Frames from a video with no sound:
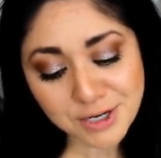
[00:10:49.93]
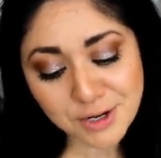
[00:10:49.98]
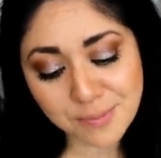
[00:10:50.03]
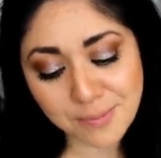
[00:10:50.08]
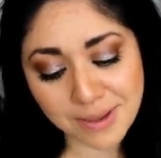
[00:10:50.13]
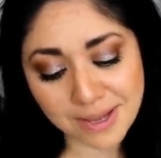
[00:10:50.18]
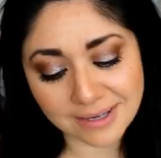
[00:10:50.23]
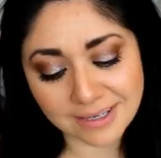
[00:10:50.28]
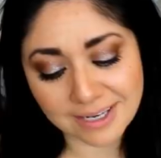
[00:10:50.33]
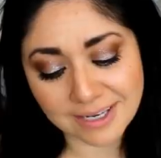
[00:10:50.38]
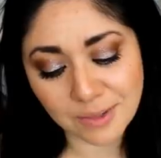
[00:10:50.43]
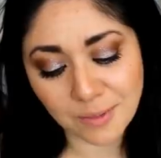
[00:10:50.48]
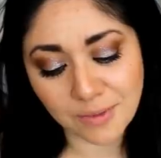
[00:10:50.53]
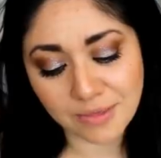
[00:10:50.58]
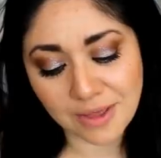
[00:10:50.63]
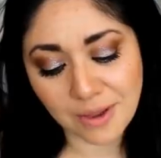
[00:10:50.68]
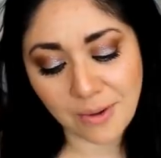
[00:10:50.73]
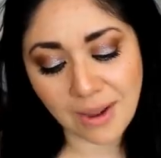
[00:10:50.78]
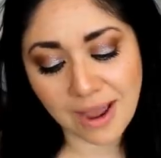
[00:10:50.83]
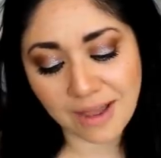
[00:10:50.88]
your opinion
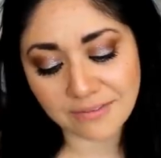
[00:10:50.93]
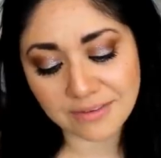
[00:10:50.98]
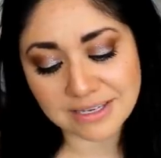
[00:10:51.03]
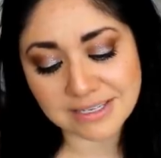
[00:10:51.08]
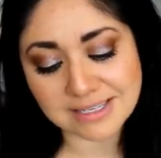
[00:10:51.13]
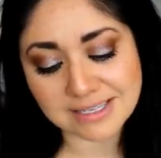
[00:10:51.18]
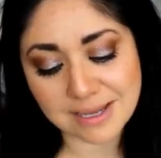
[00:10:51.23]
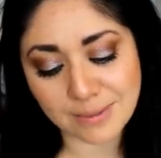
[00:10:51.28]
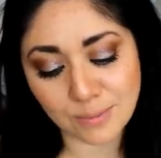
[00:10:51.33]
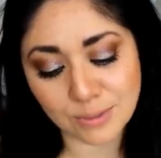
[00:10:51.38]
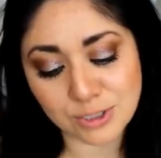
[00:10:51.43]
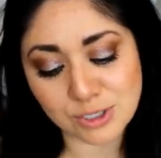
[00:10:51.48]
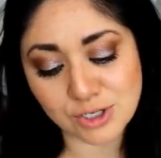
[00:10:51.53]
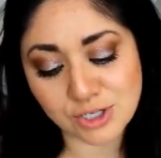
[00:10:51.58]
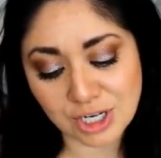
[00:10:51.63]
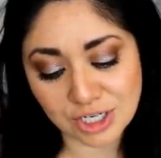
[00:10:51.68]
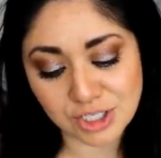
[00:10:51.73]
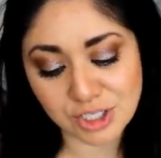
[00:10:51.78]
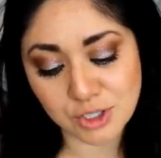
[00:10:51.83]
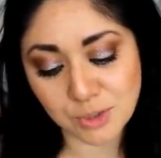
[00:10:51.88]
without having someone
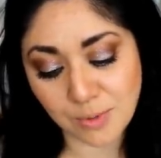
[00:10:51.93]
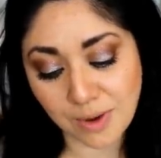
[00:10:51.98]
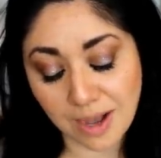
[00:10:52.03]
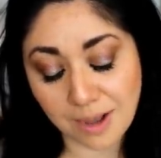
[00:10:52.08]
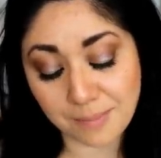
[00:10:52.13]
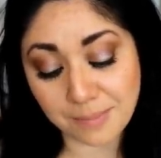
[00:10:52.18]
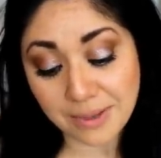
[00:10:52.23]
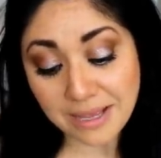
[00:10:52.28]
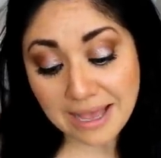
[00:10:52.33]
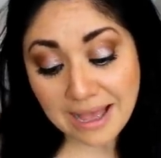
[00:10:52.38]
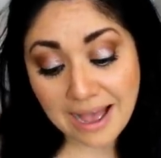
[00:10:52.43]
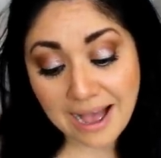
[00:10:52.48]
shut you up?